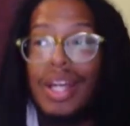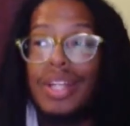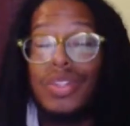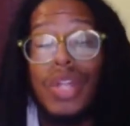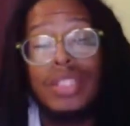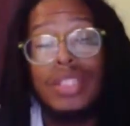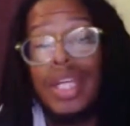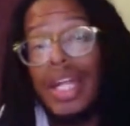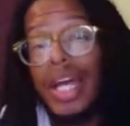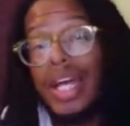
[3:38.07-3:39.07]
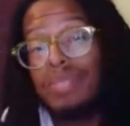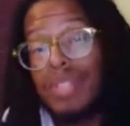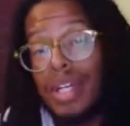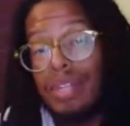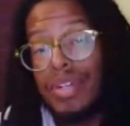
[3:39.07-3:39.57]
So let's say that I am
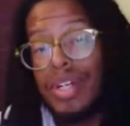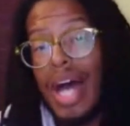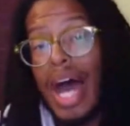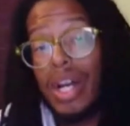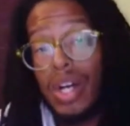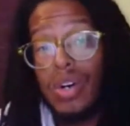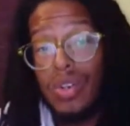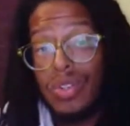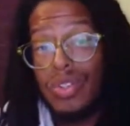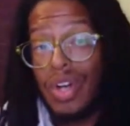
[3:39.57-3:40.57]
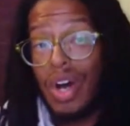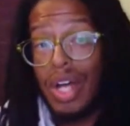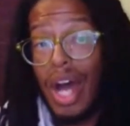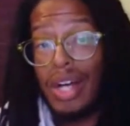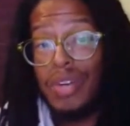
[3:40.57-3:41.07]
safe. I go,
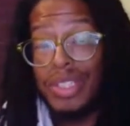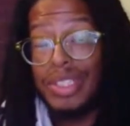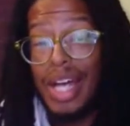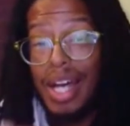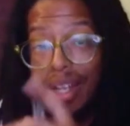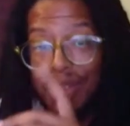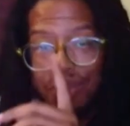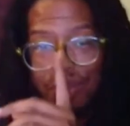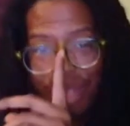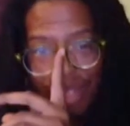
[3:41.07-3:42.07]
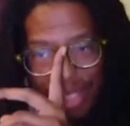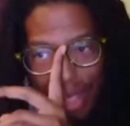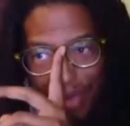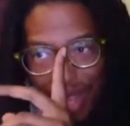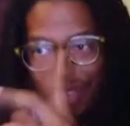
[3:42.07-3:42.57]
I go inside. But
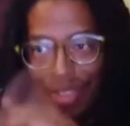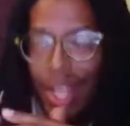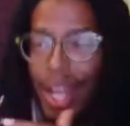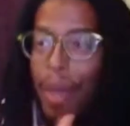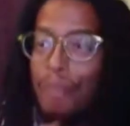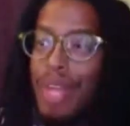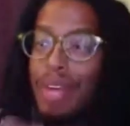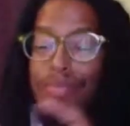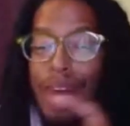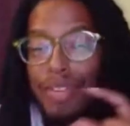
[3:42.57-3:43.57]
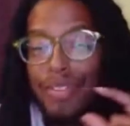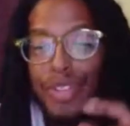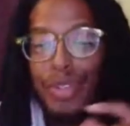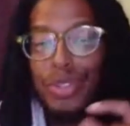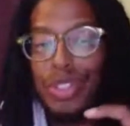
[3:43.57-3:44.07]
if my
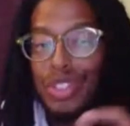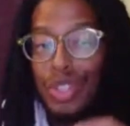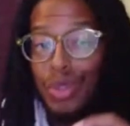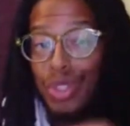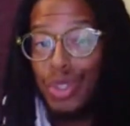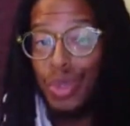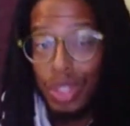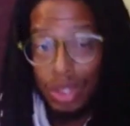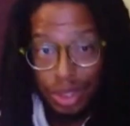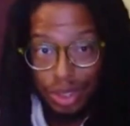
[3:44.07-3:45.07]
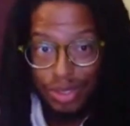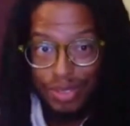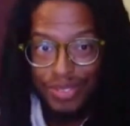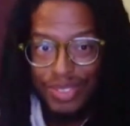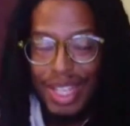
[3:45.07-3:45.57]
fuse is so short
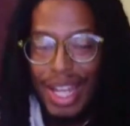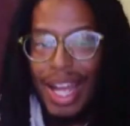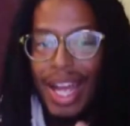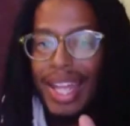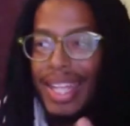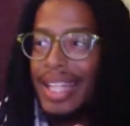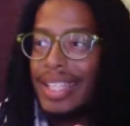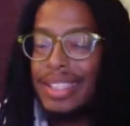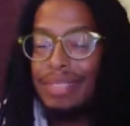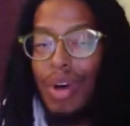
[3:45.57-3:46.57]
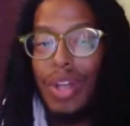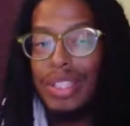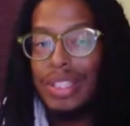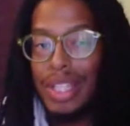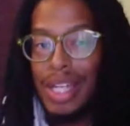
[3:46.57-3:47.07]
that the
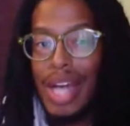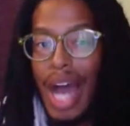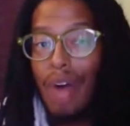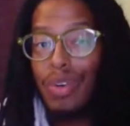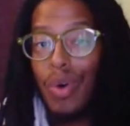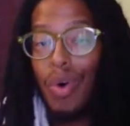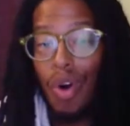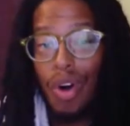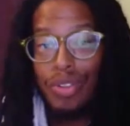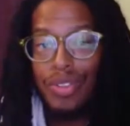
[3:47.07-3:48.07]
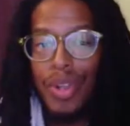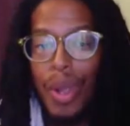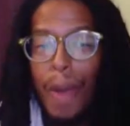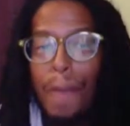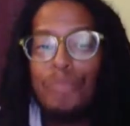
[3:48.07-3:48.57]
smallest thing I'll go off,
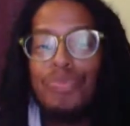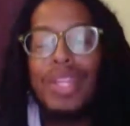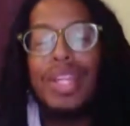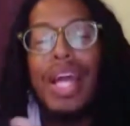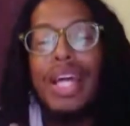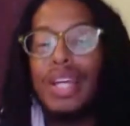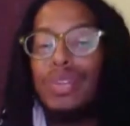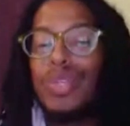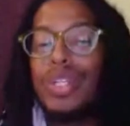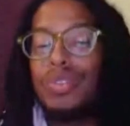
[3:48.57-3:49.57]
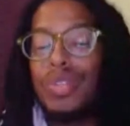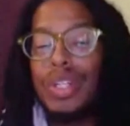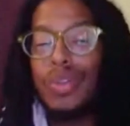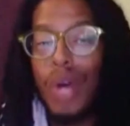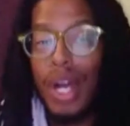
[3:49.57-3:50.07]
then I get really, really
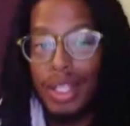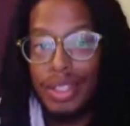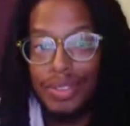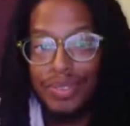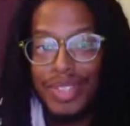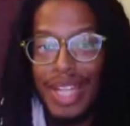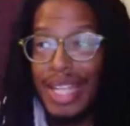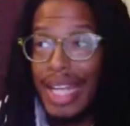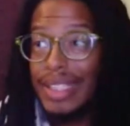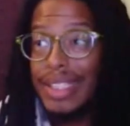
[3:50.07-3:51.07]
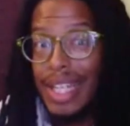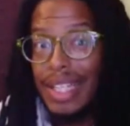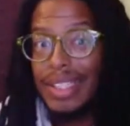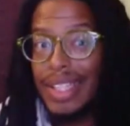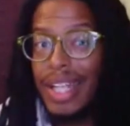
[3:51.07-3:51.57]
quiet. And that's an
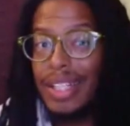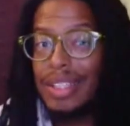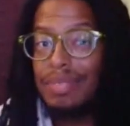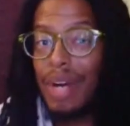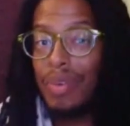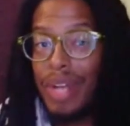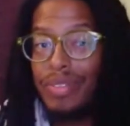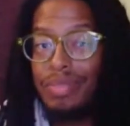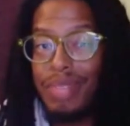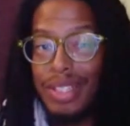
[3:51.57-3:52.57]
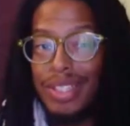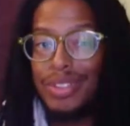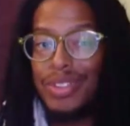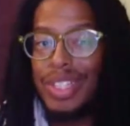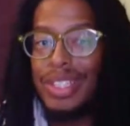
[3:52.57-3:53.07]
indicator to my wife and my
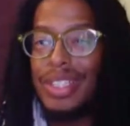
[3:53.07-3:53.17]
children.